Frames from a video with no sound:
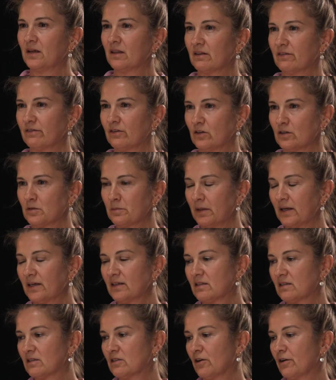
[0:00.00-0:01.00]
in the first
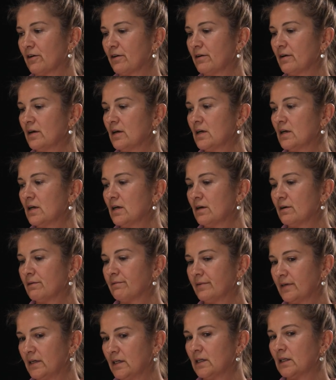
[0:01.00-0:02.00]
place. So
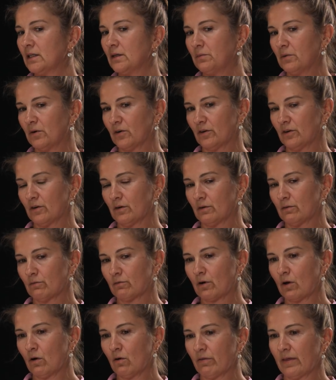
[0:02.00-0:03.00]
really want to
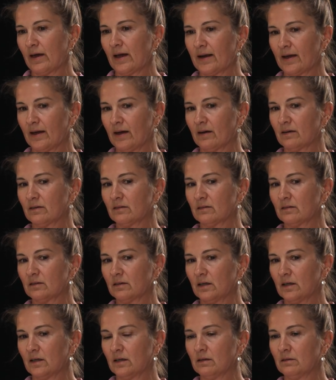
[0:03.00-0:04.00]
roll that out
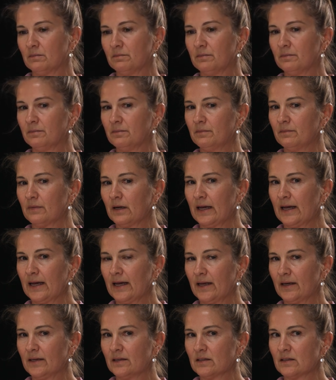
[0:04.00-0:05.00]

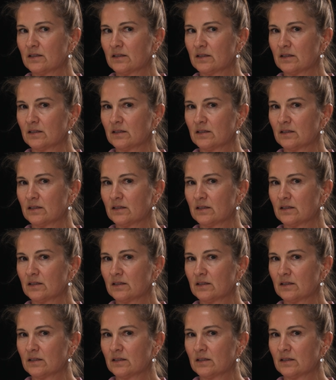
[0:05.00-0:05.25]
and,